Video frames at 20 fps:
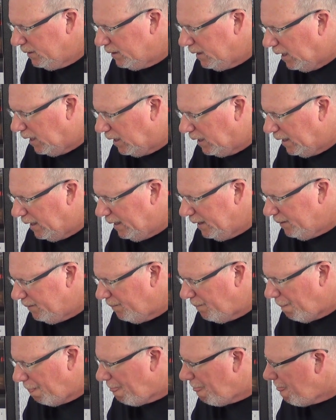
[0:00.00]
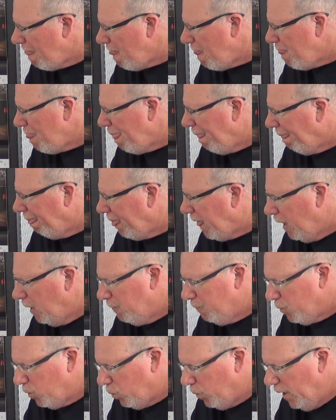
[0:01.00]
All right?
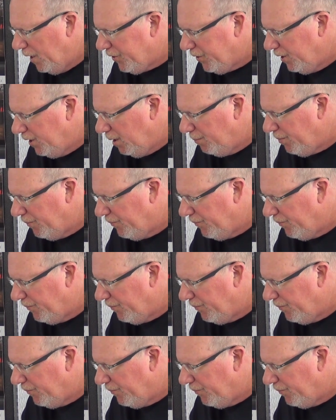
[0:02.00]
Question number